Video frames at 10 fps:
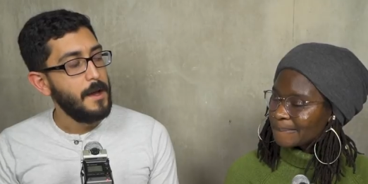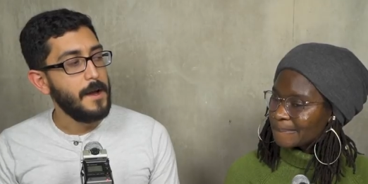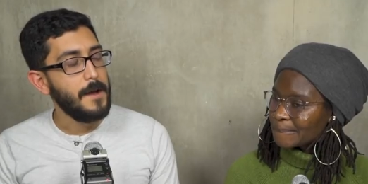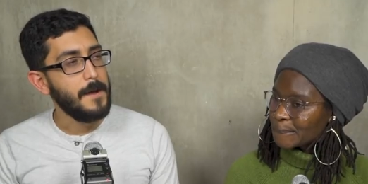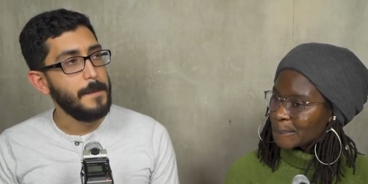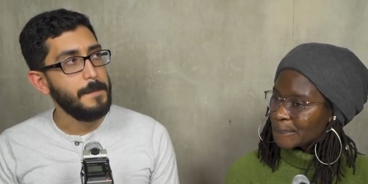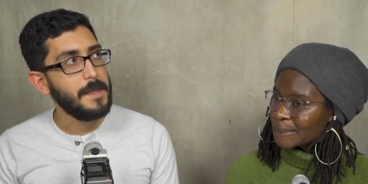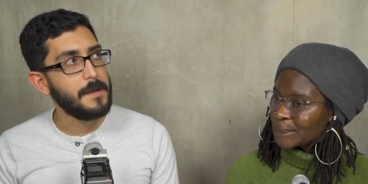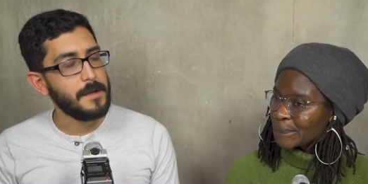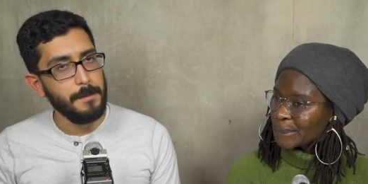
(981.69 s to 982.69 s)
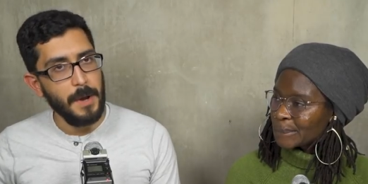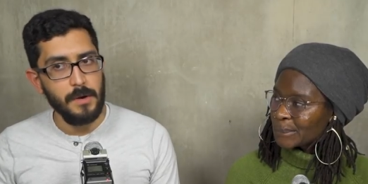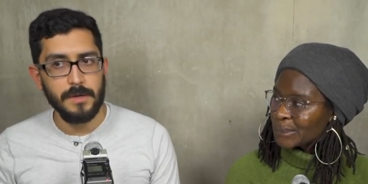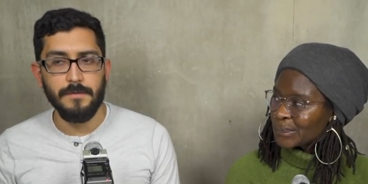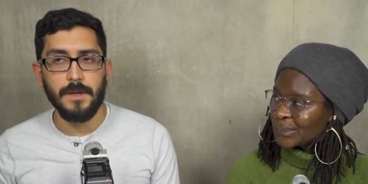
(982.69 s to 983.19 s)
Speaker 1: um, and then
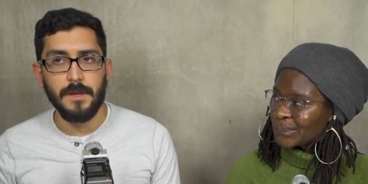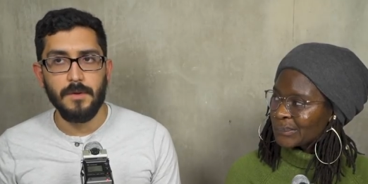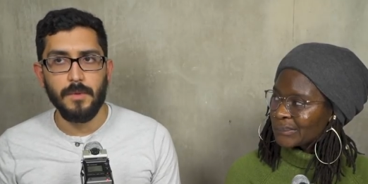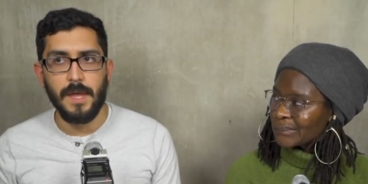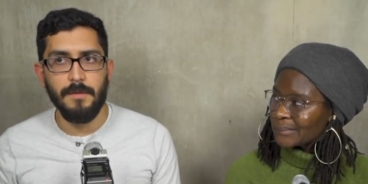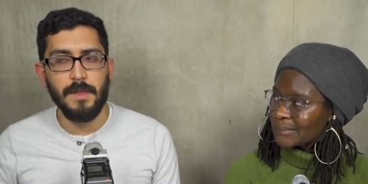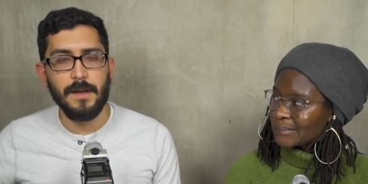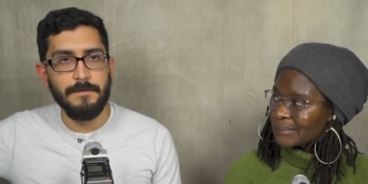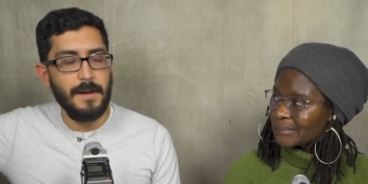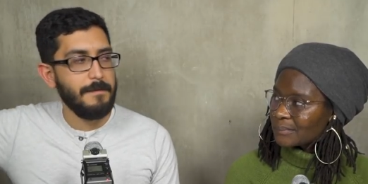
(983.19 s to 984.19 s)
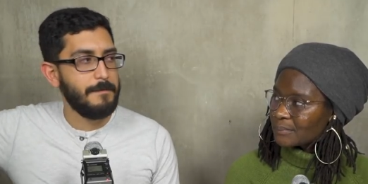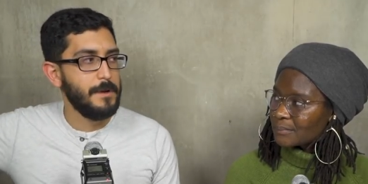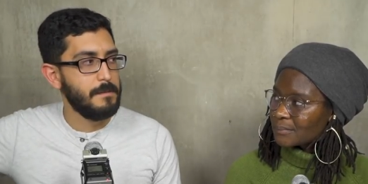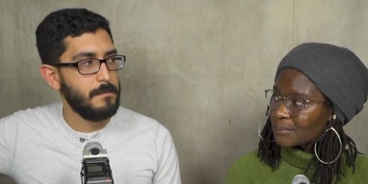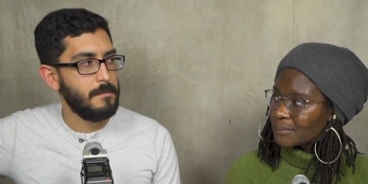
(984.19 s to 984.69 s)
comparatively, you only have, like, a
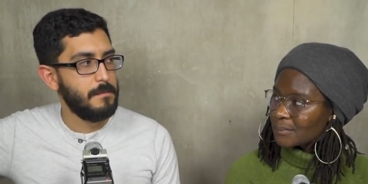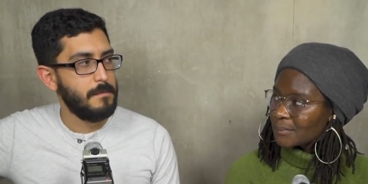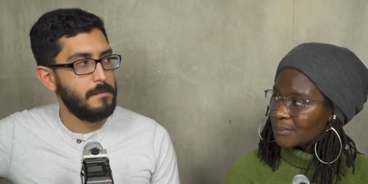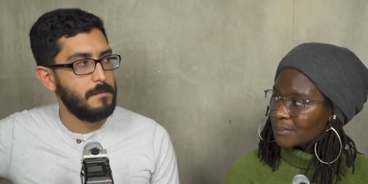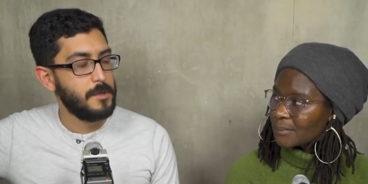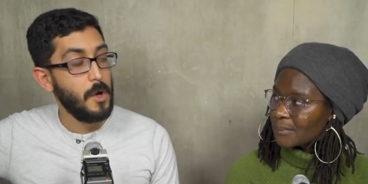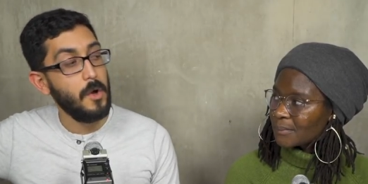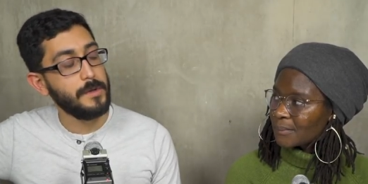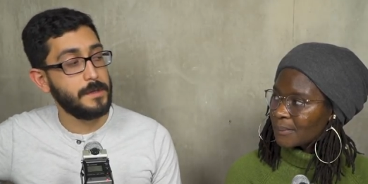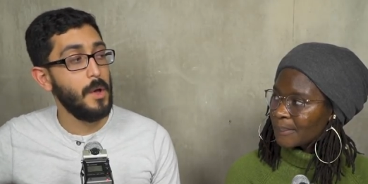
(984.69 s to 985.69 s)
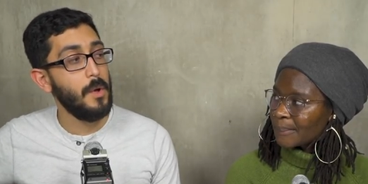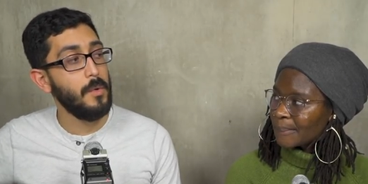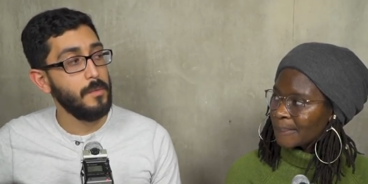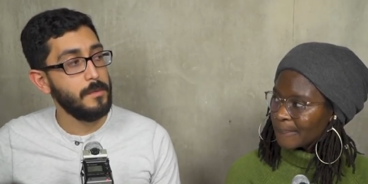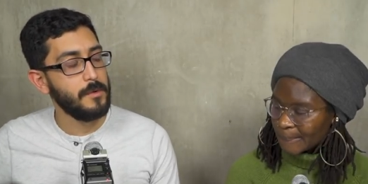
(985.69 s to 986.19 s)
five-foot tall
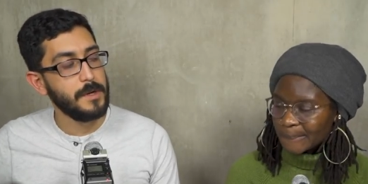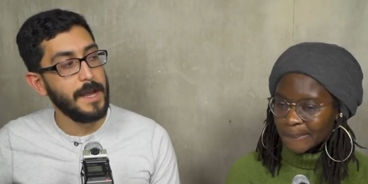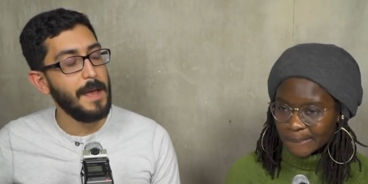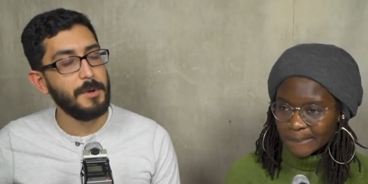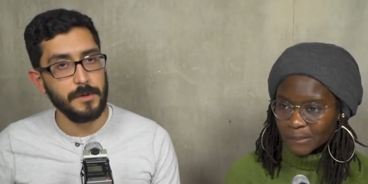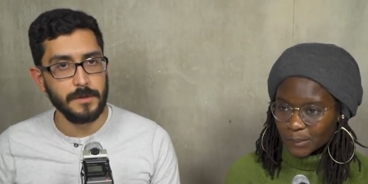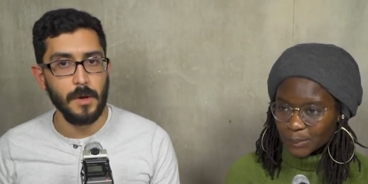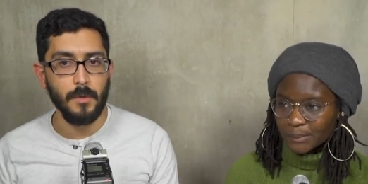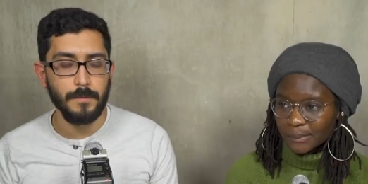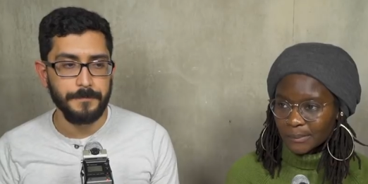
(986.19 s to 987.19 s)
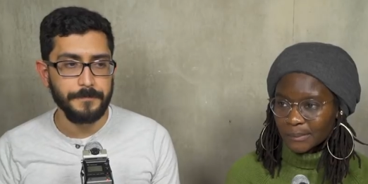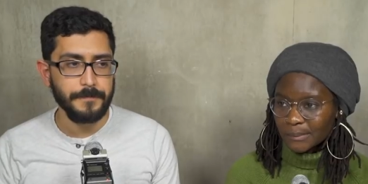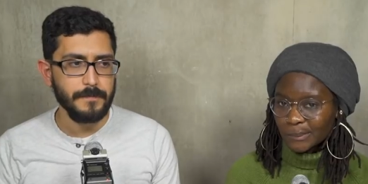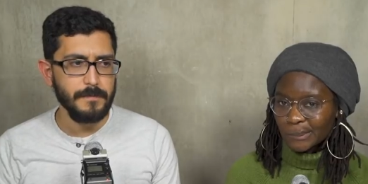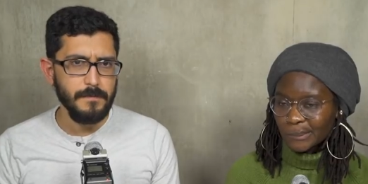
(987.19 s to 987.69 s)
stone or diameter stone.
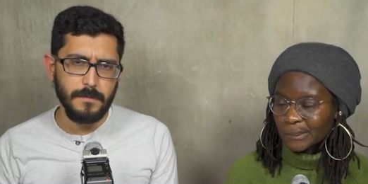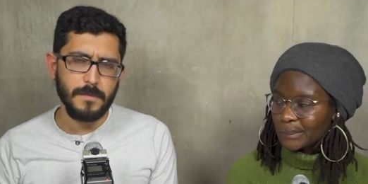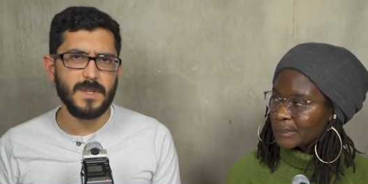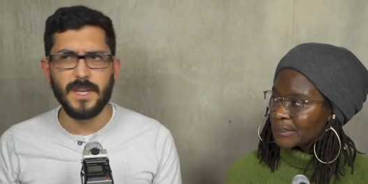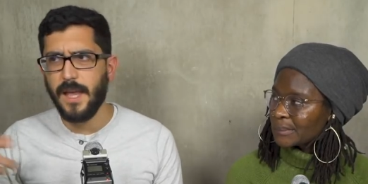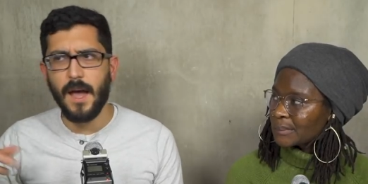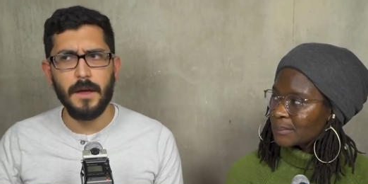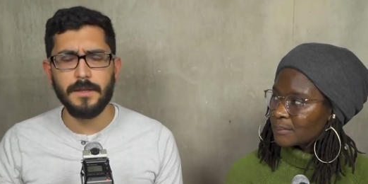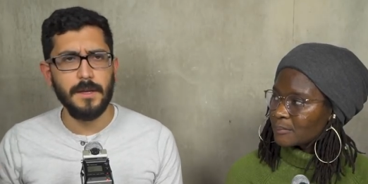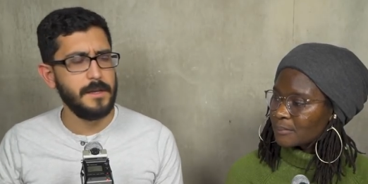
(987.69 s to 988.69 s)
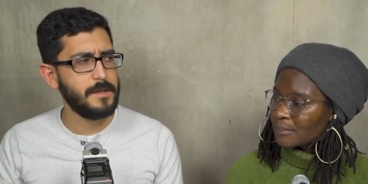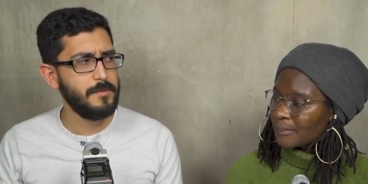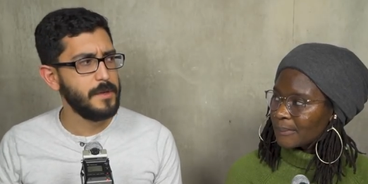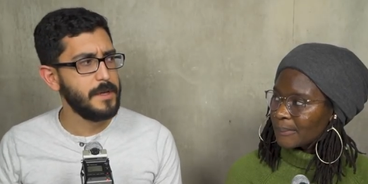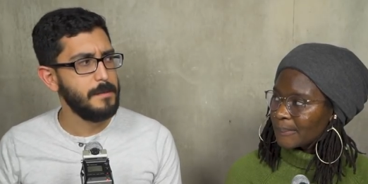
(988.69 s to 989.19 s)
It's like, yeah, it, it doesn't
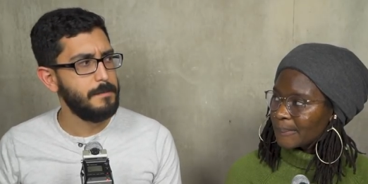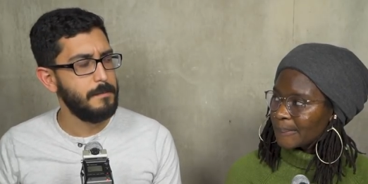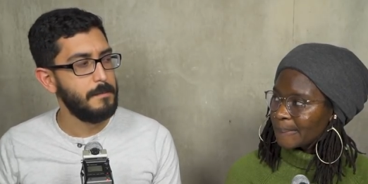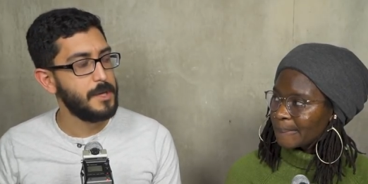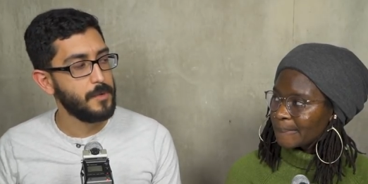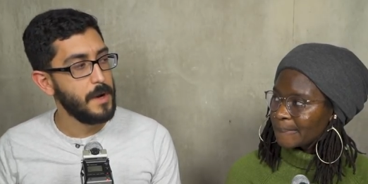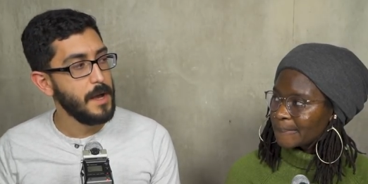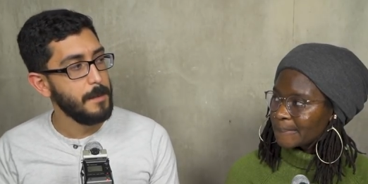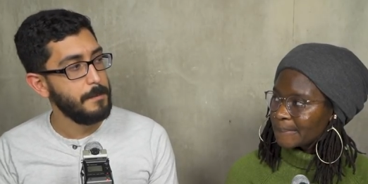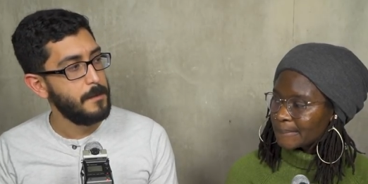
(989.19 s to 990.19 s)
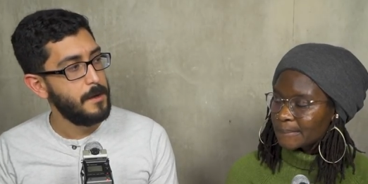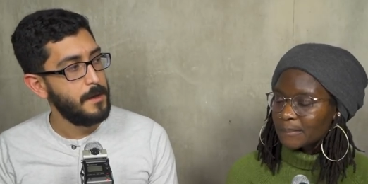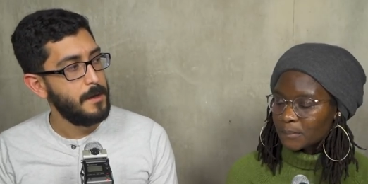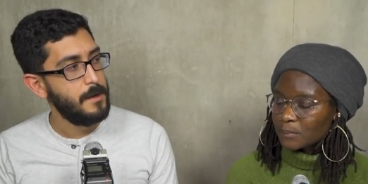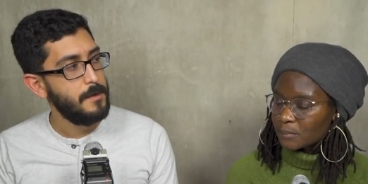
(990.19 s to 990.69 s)
really measure up,
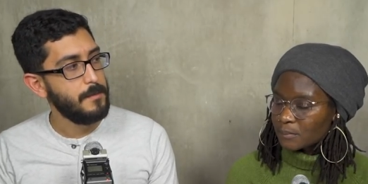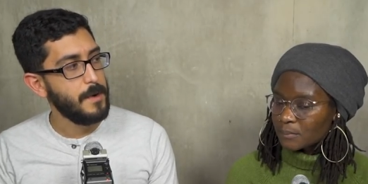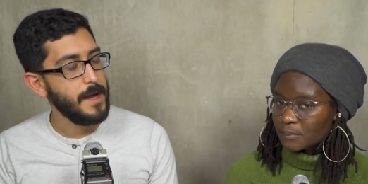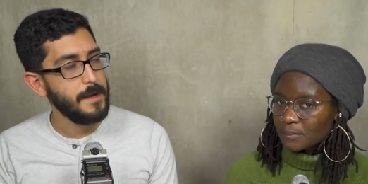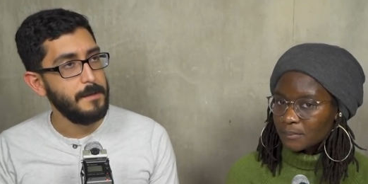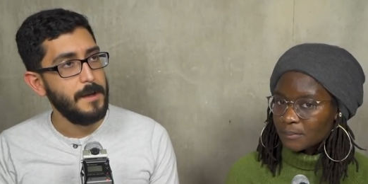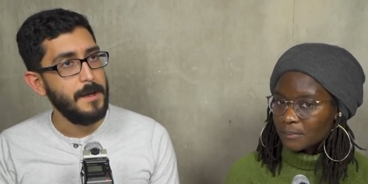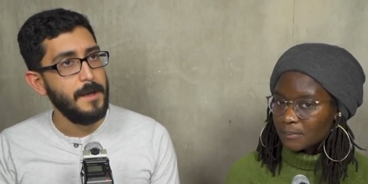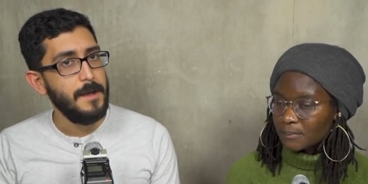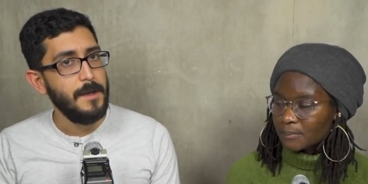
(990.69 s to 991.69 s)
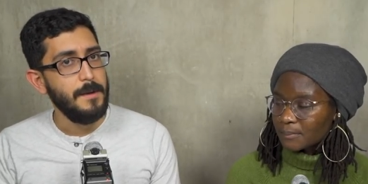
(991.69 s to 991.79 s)
right? Mm-hmm.